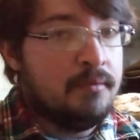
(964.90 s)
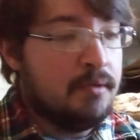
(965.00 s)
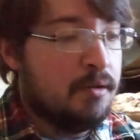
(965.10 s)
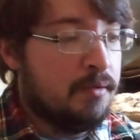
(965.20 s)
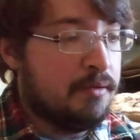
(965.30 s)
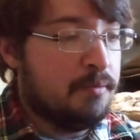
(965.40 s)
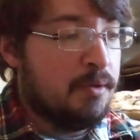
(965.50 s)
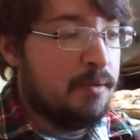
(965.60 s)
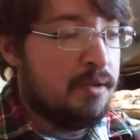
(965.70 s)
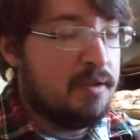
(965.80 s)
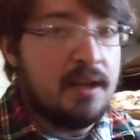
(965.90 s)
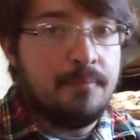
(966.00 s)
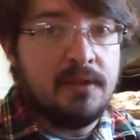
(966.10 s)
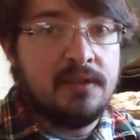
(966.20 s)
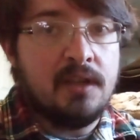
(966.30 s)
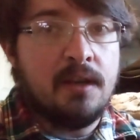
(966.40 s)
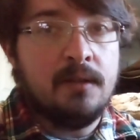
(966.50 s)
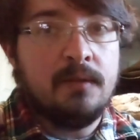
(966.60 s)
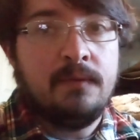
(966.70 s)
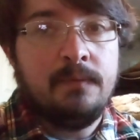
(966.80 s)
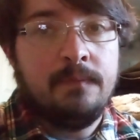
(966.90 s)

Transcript: going through this episode,